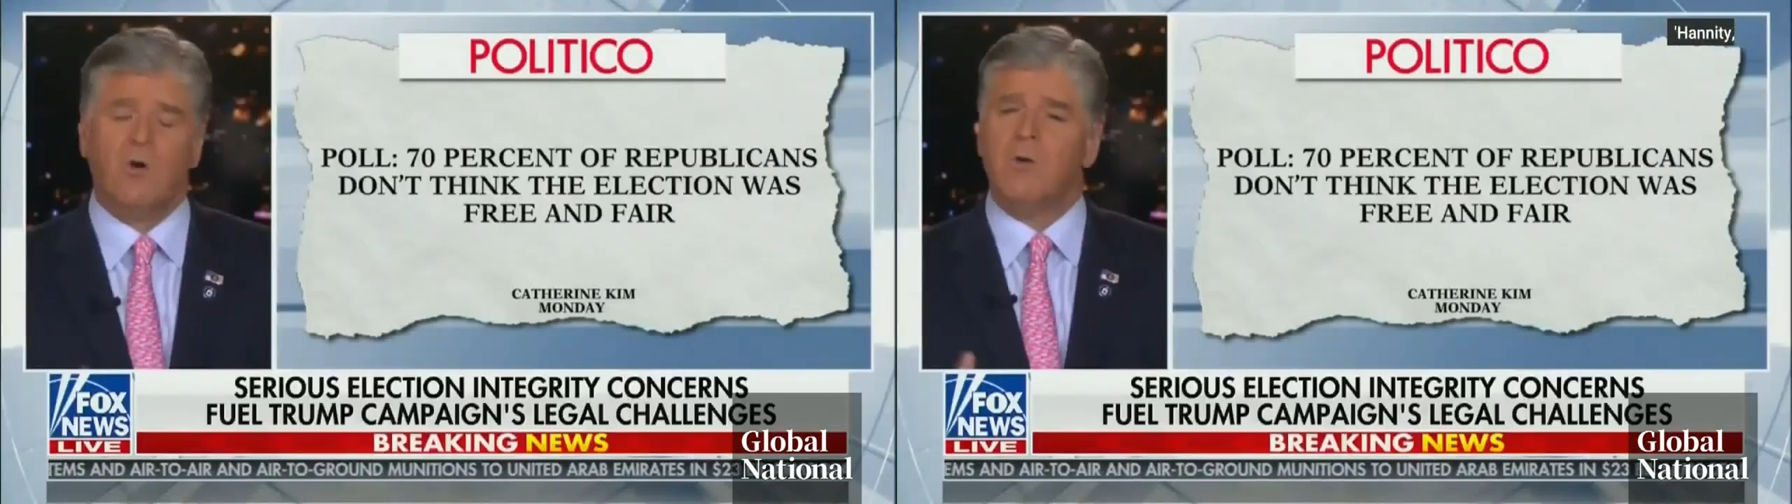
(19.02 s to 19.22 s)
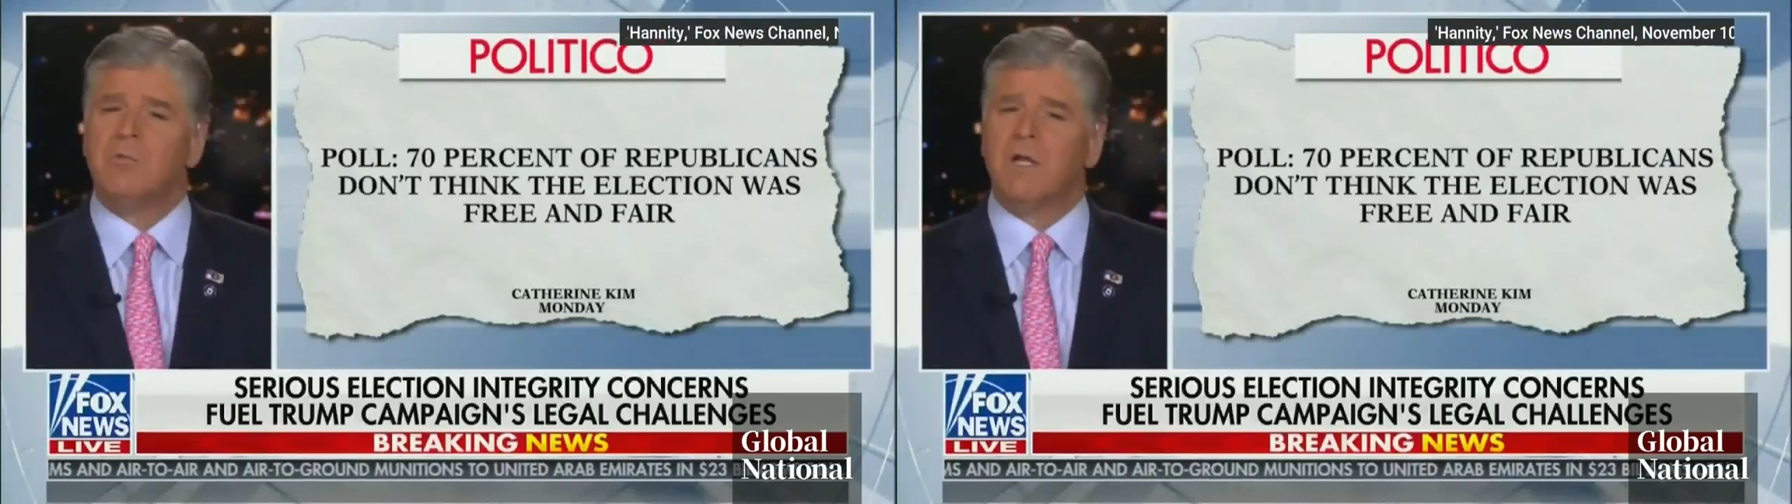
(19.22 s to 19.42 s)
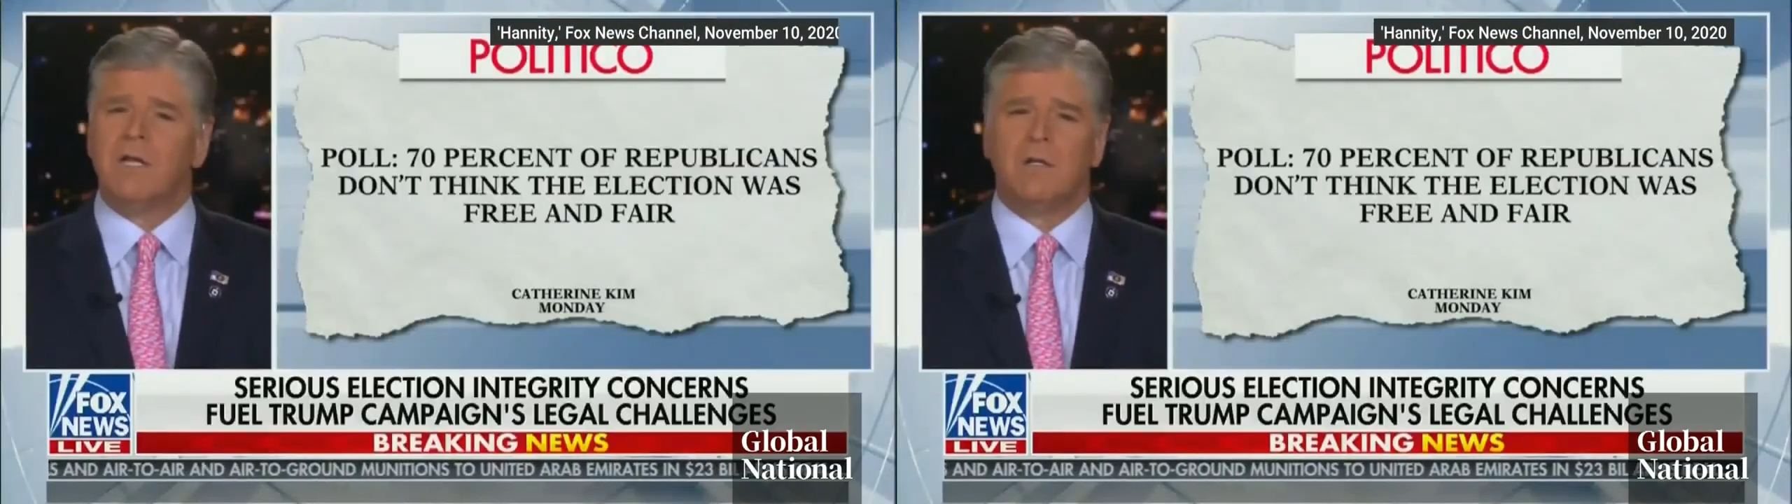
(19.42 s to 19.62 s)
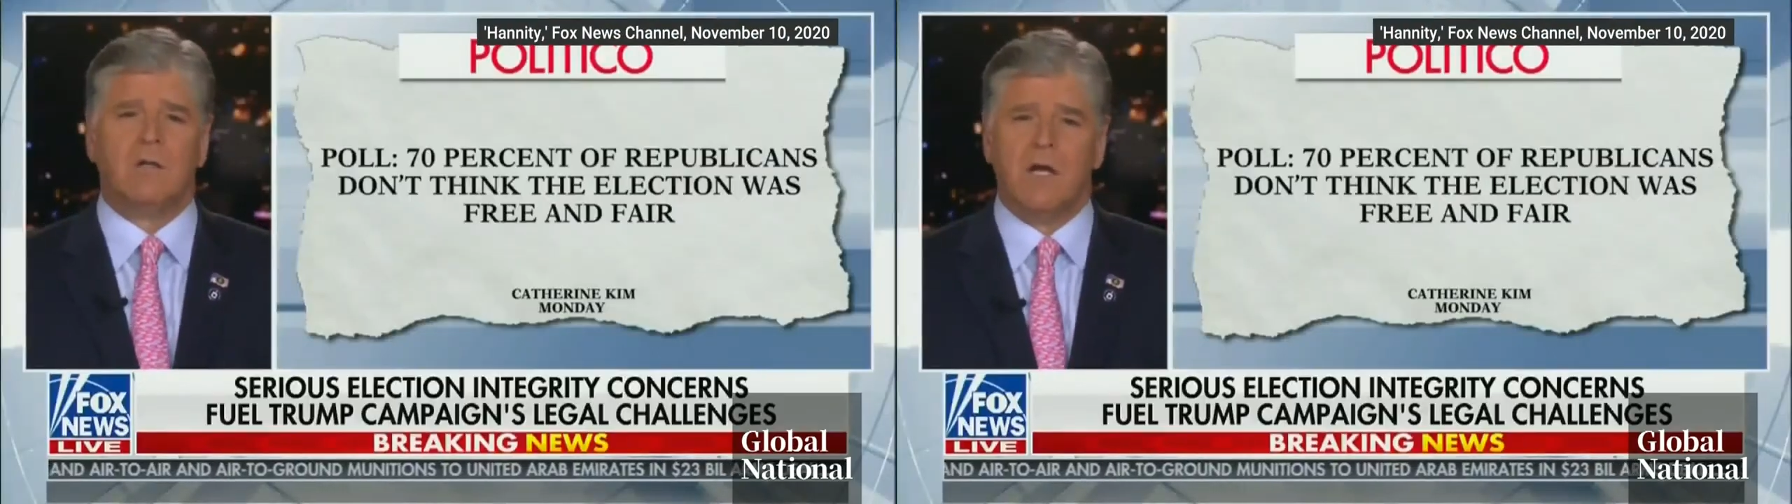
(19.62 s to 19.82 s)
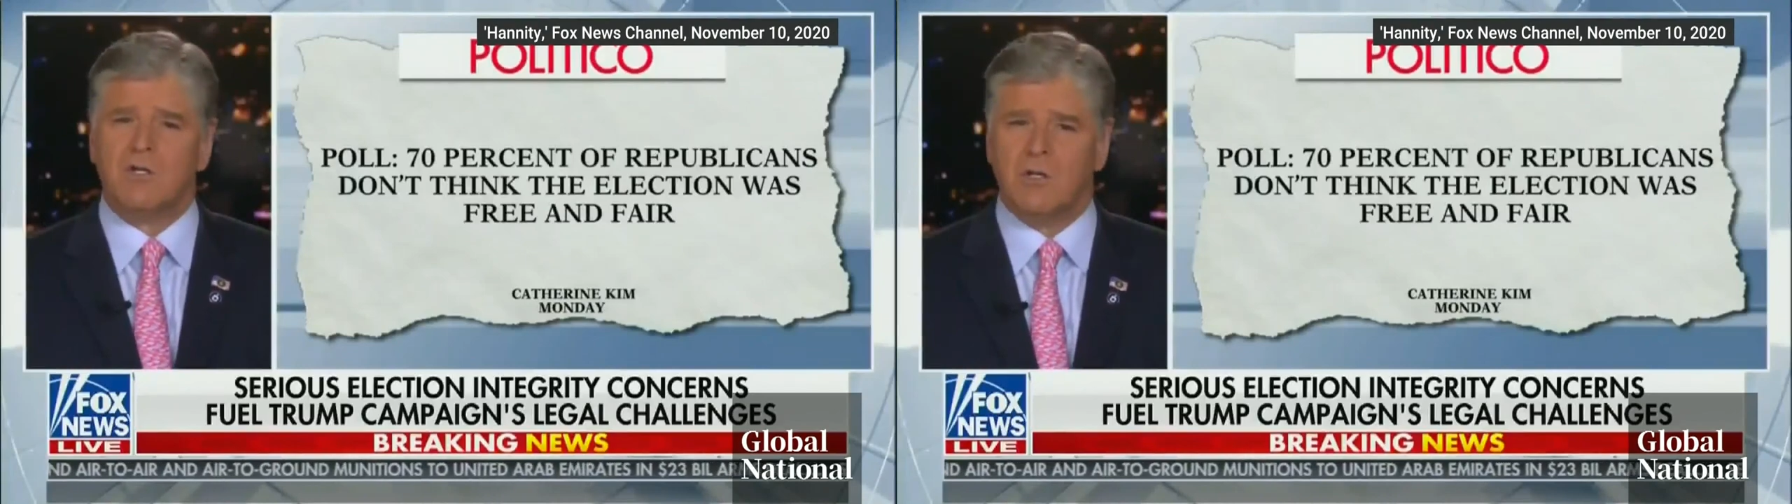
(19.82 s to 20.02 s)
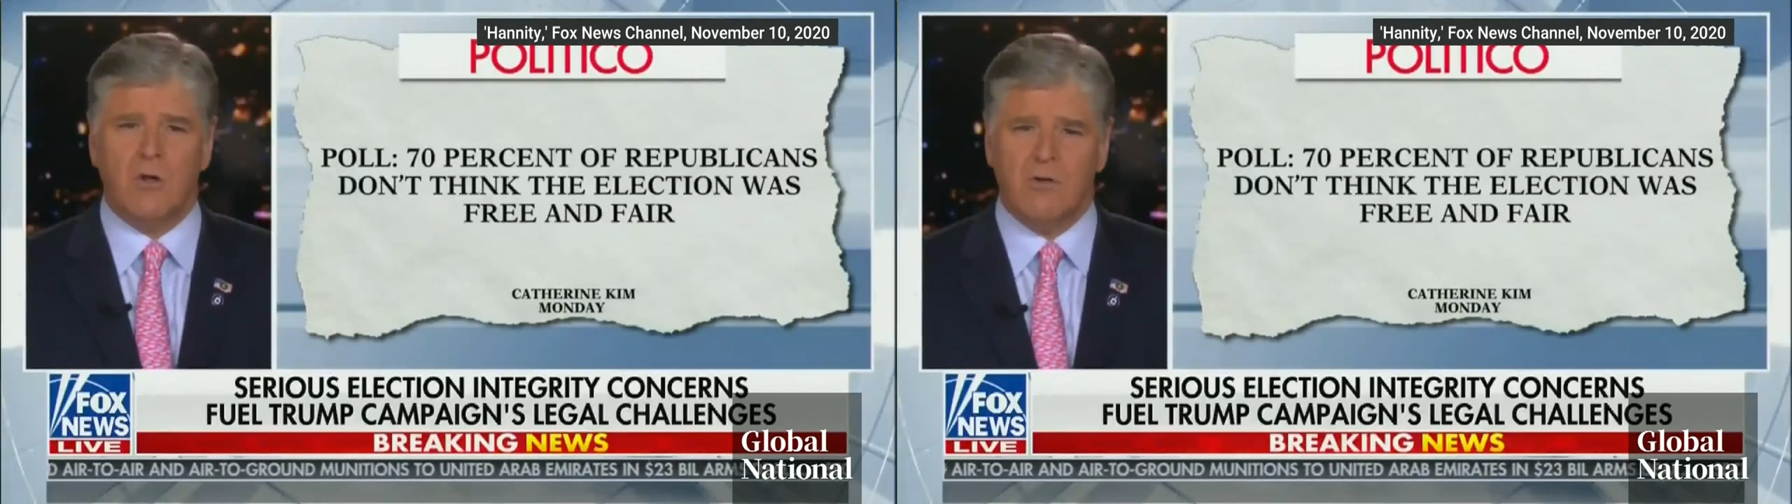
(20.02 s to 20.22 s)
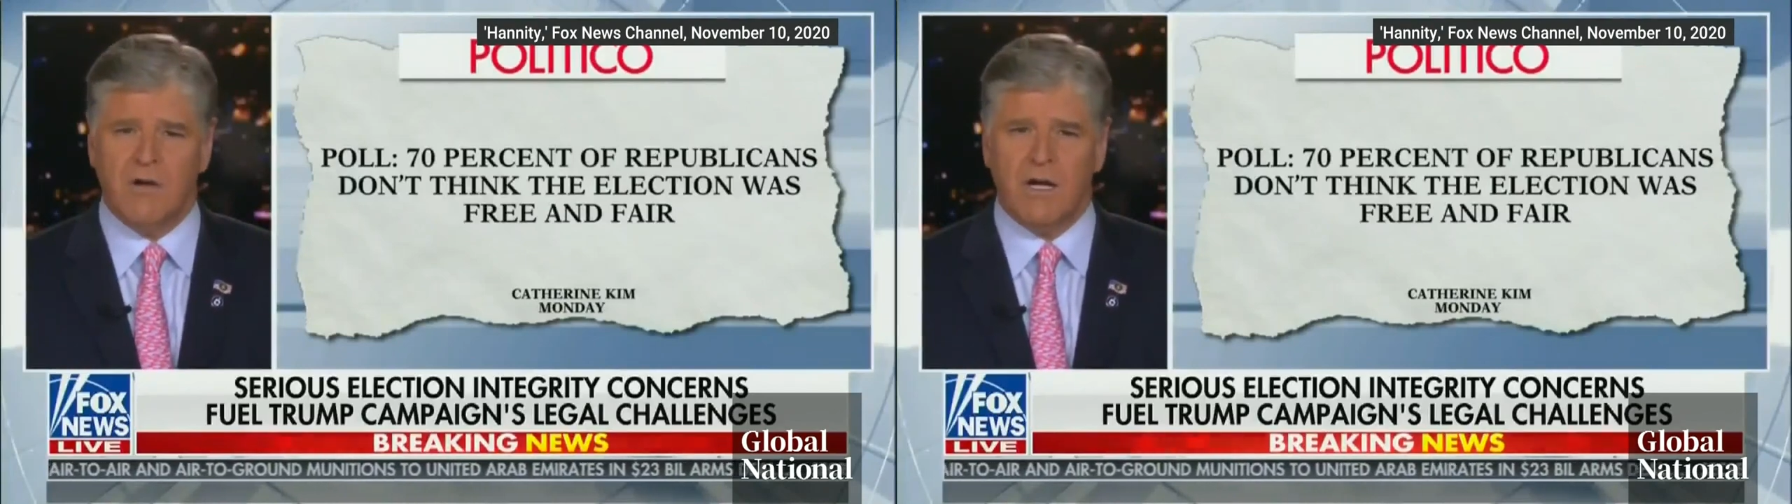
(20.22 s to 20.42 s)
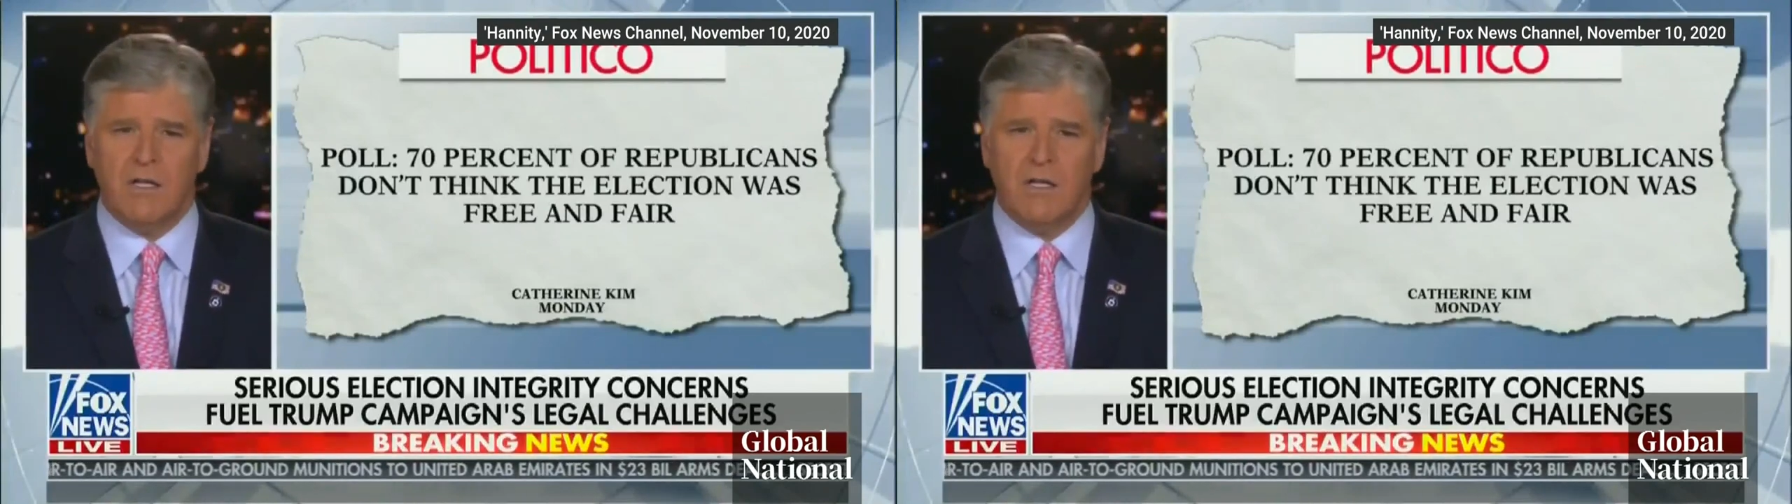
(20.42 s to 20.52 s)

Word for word: We saw blatant election law